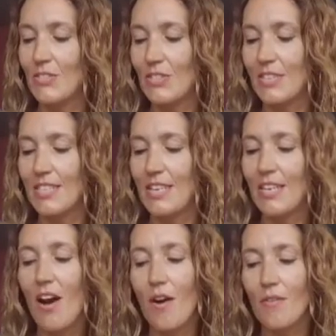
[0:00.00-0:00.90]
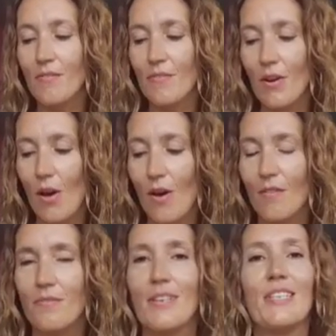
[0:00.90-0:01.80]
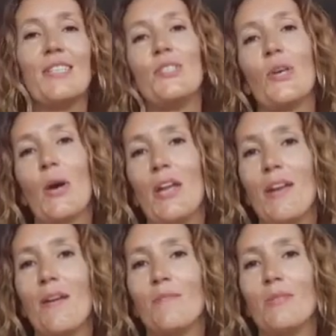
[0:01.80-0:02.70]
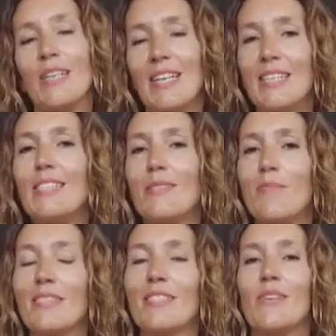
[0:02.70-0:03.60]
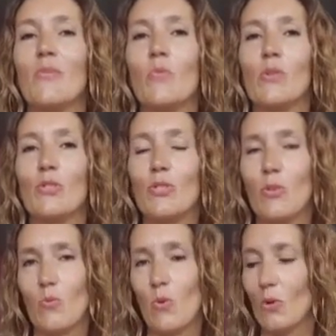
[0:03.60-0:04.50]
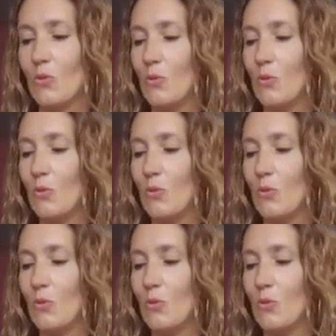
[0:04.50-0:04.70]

The king of love is showing up. This person wants to work